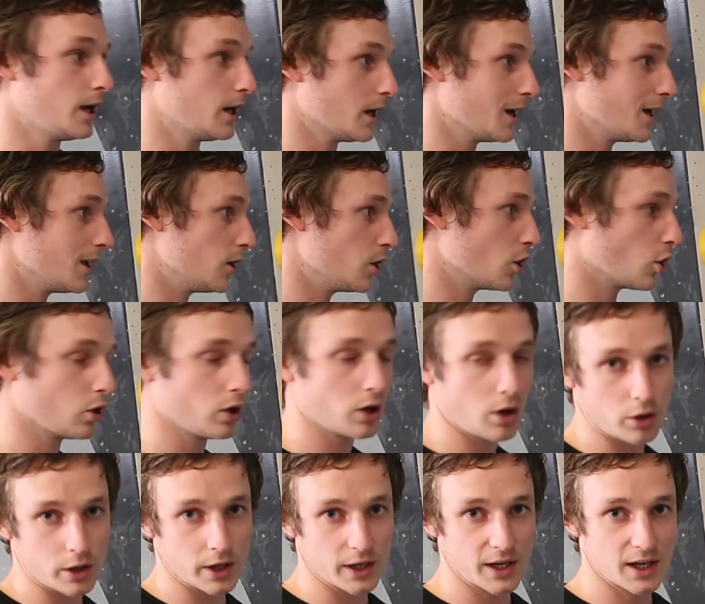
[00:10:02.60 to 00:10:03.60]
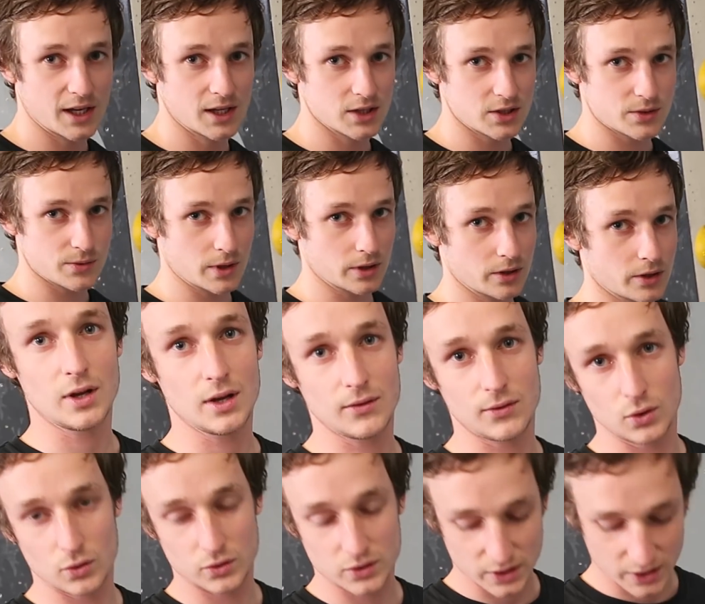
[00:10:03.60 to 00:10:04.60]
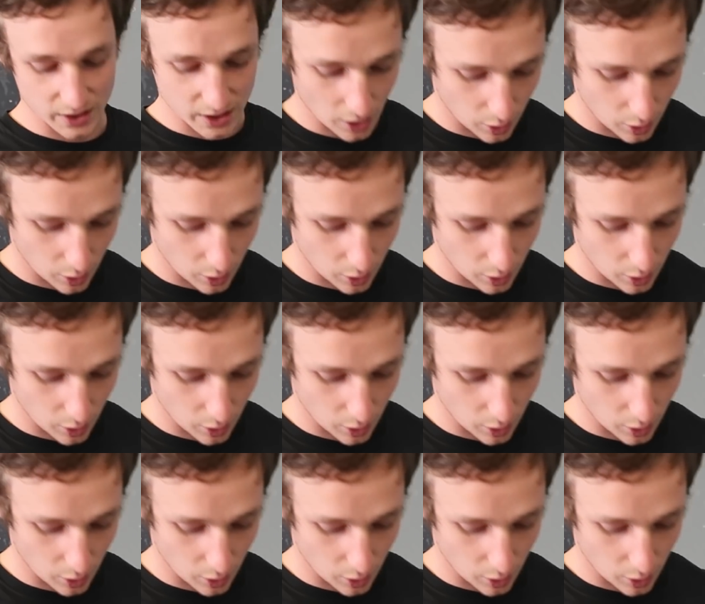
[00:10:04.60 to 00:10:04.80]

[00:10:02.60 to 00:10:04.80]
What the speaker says: and not locking it in as well. If you were doing the